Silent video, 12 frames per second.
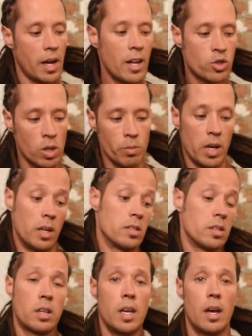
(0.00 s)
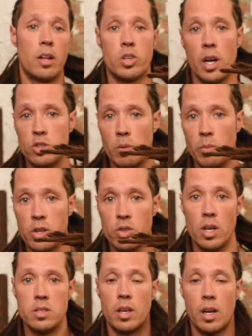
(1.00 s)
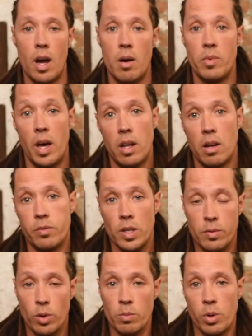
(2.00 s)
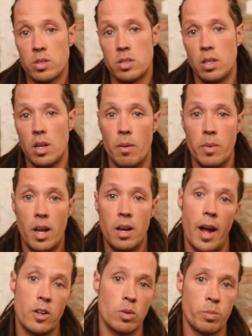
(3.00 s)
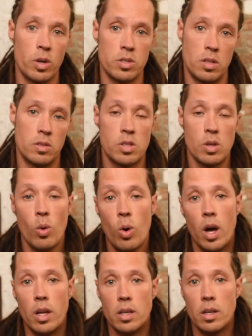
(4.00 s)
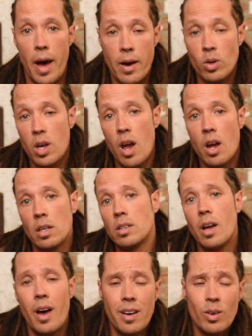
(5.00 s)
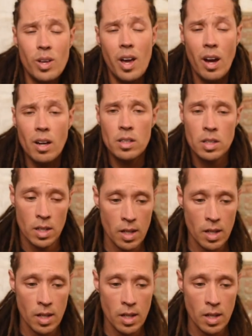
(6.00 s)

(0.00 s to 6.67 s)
Like I trim my ends. Like yeah, I try trim my dreads. Like I'm not a freeform person and I'm not a natural person. So what? I don't care. I don't care.